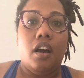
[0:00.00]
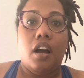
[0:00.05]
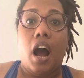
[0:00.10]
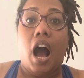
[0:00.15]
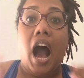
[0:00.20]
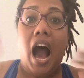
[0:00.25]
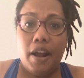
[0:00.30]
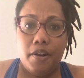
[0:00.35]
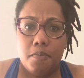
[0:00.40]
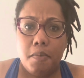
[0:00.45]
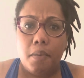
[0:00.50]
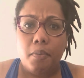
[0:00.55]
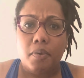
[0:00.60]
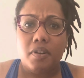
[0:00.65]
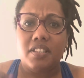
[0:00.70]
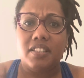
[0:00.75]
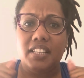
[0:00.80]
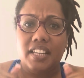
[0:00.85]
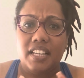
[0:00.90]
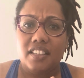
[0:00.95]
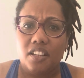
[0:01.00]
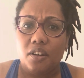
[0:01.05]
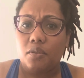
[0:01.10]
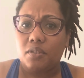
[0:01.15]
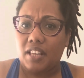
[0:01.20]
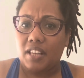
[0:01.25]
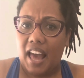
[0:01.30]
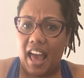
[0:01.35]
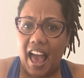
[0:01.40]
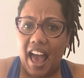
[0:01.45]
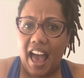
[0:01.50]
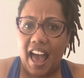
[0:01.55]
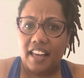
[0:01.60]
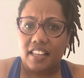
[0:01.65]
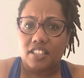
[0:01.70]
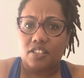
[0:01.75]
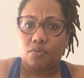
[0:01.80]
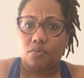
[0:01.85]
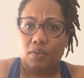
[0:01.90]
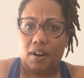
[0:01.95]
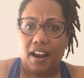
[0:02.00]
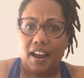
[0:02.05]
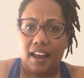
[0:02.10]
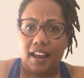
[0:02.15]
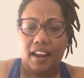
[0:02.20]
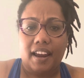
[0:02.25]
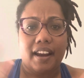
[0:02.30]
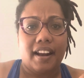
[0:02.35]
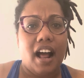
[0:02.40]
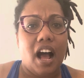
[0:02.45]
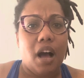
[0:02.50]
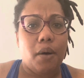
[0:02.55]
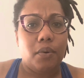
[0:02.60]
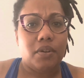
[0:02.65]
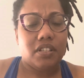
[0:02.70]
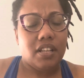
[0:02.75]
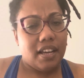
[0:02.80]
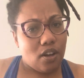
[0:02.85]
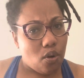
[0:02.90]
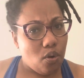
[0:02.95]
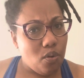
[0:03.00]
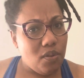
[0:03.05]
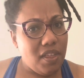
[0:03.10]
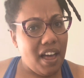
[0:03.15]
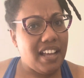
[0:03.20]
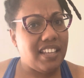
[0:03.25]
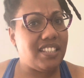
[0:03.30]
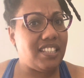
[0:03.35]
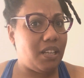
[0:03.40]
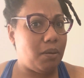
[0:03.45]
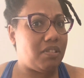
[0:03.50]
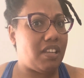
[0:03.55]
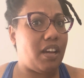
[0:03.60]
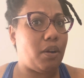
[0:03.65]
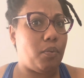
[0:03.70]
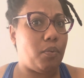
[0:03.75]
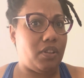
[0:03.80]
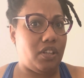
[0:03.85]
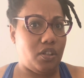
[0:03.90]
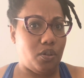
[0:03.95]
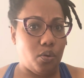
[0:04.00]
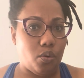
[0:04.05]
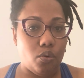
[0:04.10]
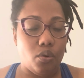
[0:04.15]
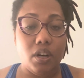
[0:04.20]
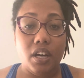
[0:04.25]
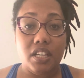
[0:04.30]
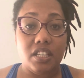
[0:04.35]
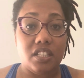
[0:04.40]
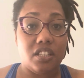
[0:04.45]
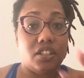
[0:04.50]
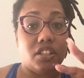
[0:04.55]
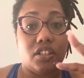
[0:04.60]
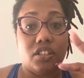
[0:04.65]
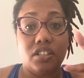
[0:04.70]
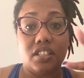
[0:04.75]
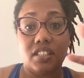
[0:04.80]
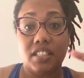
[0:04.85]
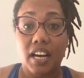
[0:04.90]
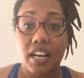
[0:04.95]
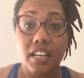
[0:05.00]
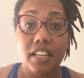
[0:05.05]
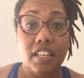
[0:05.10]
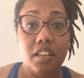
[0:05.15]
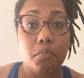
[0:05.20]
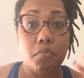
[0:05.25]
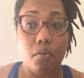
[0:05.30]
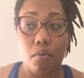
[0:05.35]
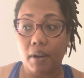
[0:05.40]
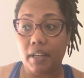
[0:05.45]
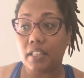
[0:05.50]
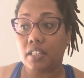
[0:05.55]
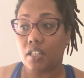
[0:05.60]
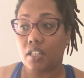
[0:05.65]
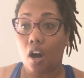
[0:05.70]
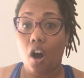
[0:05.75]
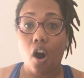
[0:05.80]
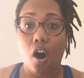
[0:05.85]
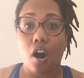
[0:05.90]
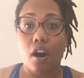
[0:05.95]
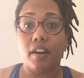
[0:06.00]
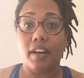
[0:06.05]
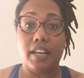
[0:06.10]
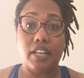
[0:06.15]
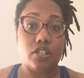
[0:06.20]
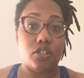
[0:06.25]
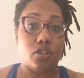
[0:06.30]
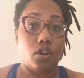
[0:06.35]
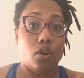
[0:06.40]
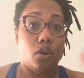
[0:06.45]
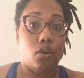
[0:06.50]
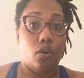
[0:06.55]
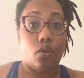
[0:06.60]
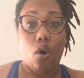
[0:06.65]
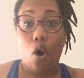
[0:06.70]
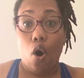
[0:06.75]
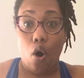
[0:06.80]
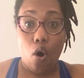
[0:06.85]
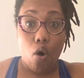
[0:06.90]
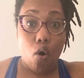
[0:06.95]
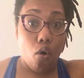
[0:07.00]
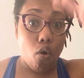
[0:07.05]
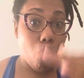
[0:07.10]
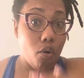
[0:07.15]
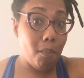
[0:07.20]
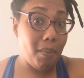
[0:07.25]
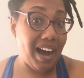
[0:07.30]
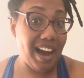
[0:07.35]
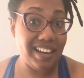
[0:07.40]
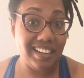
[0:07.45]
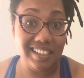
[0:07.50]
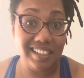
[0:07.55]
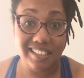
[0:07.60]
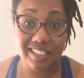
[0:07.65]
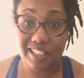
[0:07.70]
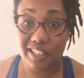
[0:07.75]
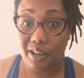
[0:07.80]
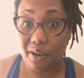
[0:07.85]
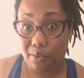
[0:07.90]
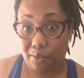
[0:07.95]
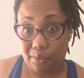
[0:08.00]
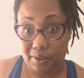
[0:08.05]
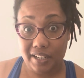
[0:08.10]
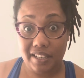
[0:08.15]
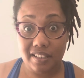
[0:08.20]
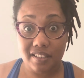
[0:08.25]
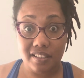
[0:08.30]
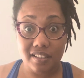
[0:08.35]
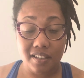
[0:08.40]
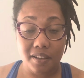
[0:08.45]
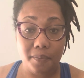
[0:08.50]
I remember seeing those ads, right? And I was like, ooh, that seems like really cool, because their selling points are, it's a whole body deodorant,